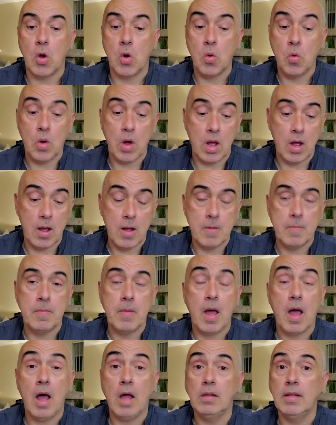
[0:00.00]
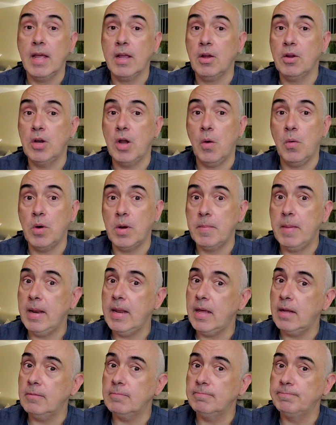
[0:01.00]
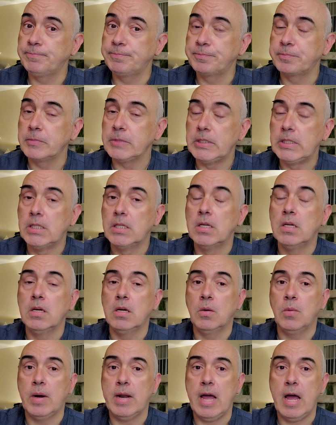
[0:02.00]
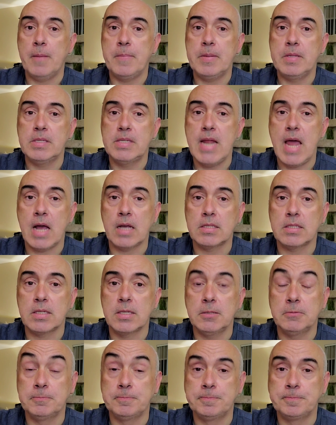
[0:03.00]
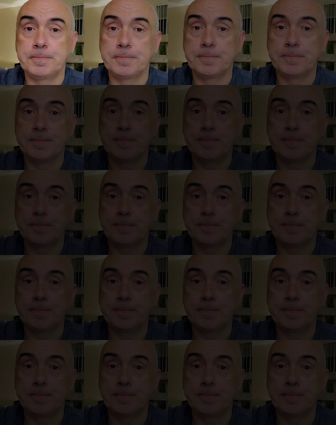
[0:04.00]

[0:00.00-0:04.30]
So I'll let you know in a minute what happens next.